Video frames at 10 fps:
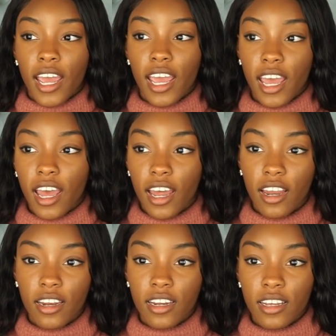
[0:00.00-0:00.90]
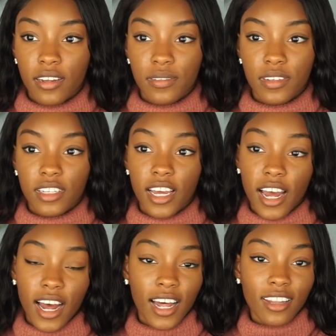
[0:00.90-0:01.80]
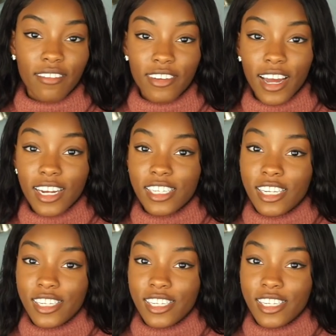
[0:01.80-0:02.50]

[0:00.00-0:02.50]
And yeah, I love you guys